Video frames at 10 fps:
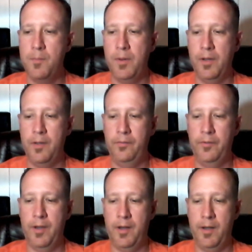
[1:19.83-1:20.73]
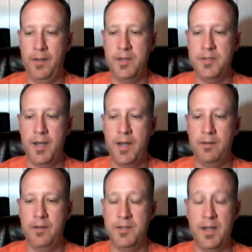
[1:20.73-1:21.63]
because he's
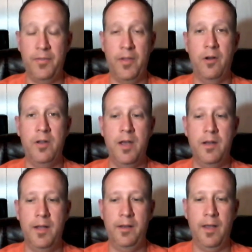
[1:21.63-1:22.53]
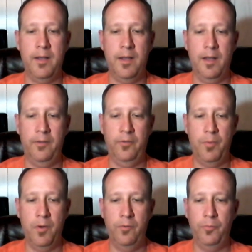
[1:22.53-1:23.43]
not there yet, I
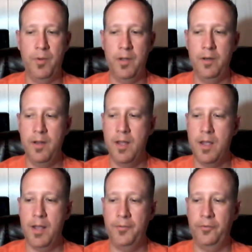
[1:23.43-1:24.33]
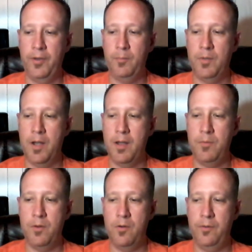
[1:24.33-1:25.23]
suppose. But at the same
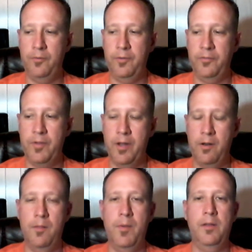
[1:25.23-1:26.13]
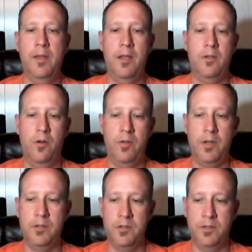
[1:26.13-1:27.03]
time, it's not all about that.
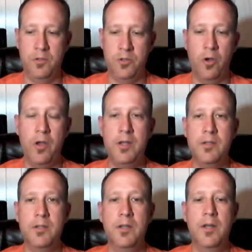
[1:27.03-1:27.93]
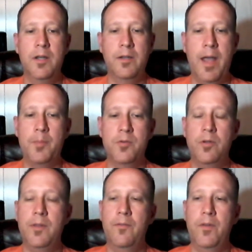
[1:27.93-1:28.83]
He just enjoys
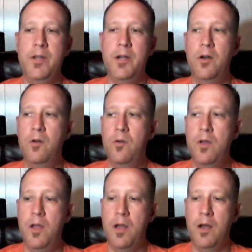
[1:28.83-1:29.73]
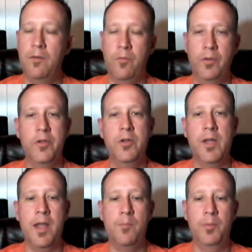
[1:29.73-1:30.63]
capturing the video of really
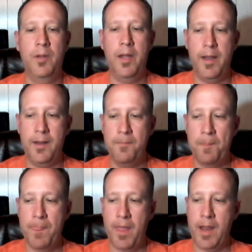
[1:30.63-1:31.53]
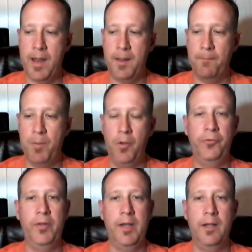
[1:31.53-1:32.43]
good gameplay and
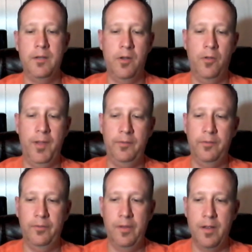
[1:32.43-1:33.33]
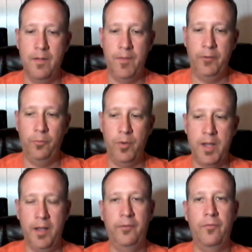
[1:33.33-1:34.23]
posting it. That's what he
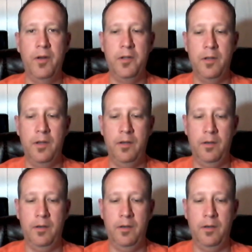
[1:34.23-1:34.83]
has fun